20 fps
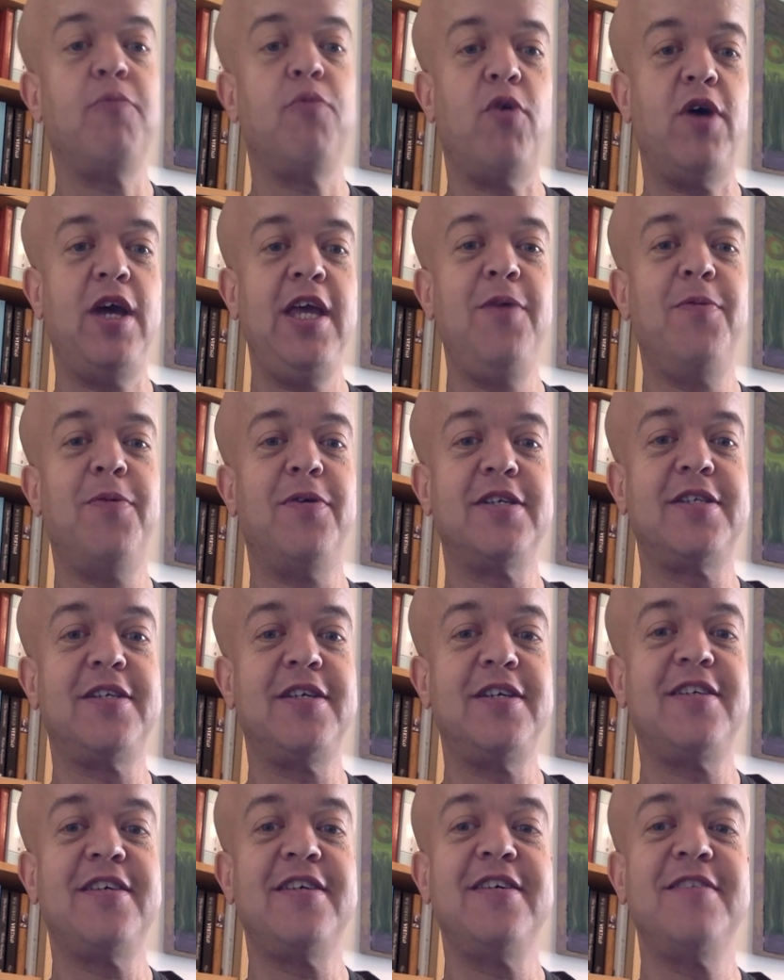What he
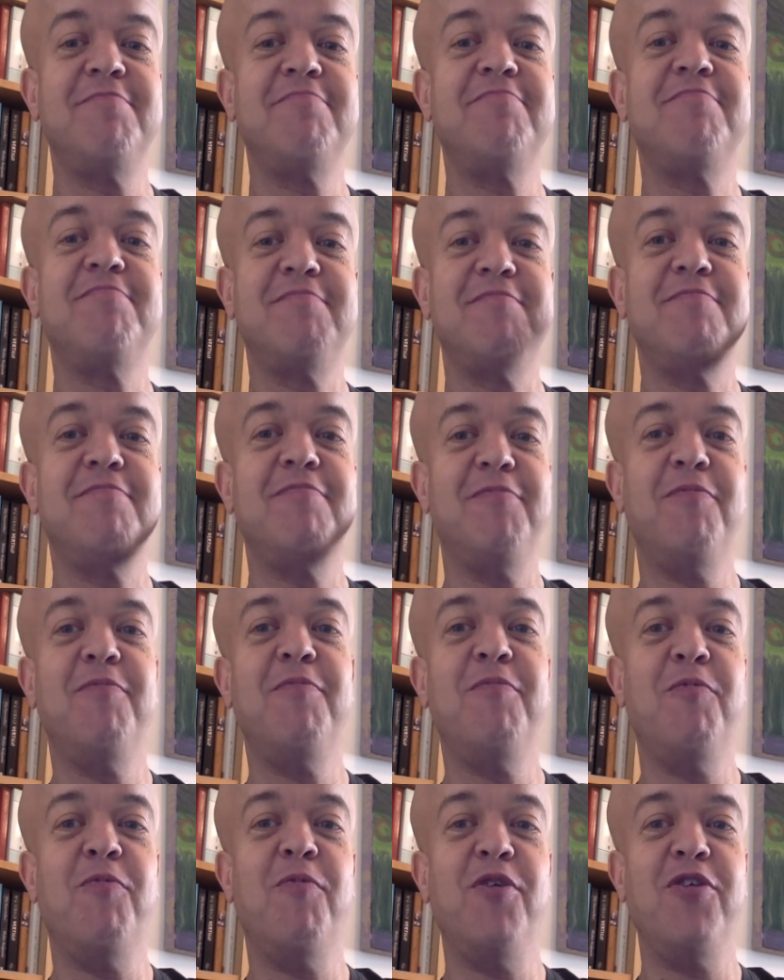wanted
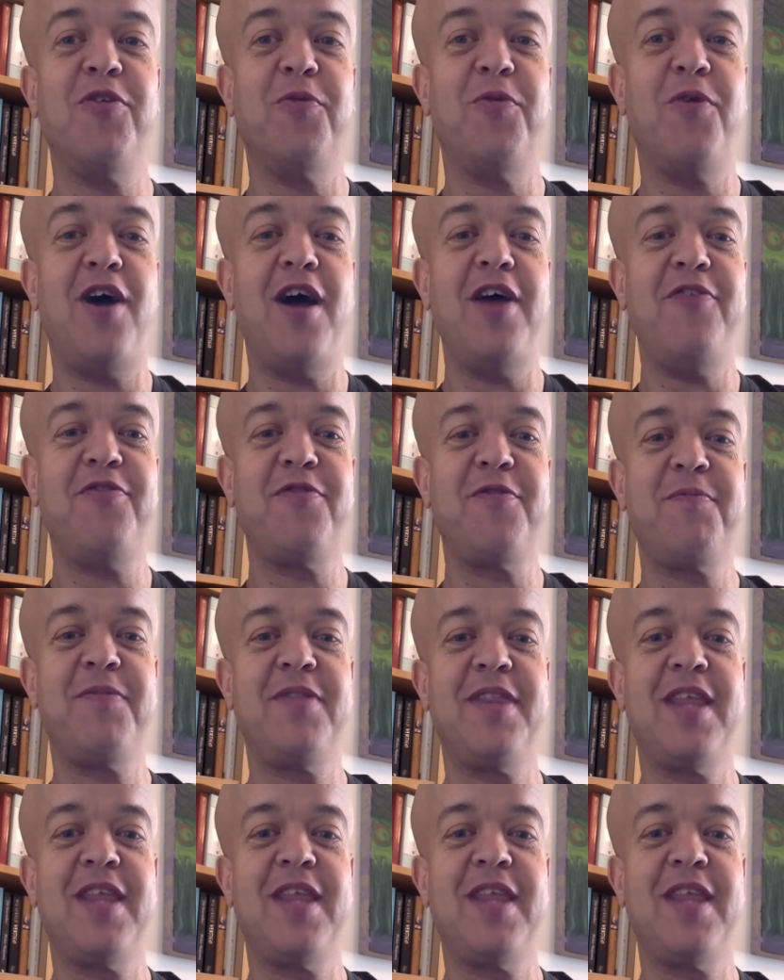was a wife.